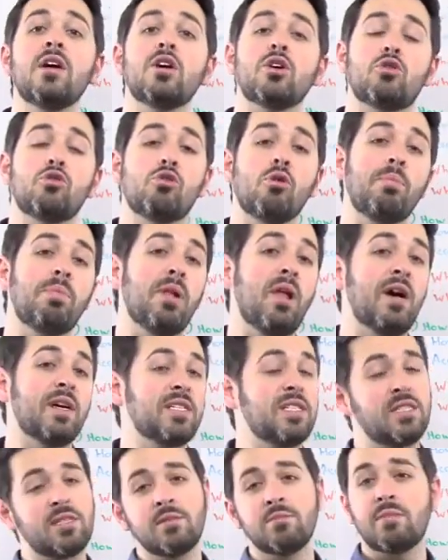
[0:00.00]
Google
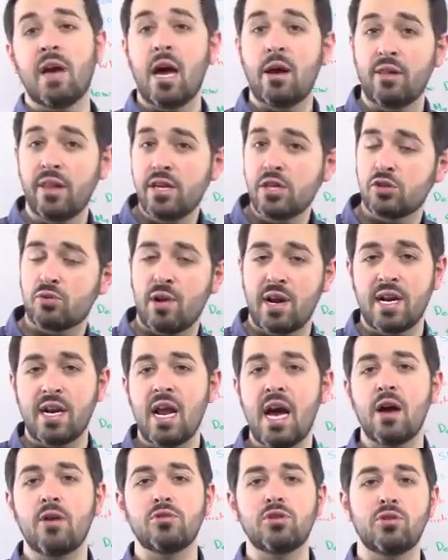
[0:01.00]
Plus, at least right
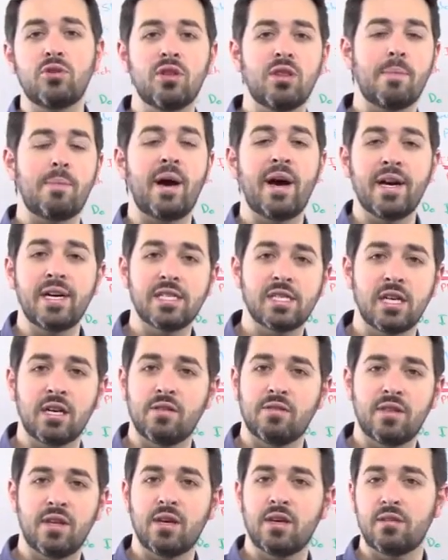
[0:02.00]
now, due to the biasing
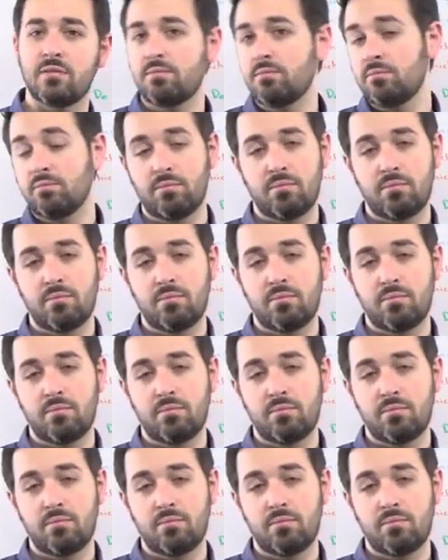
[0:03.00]
of the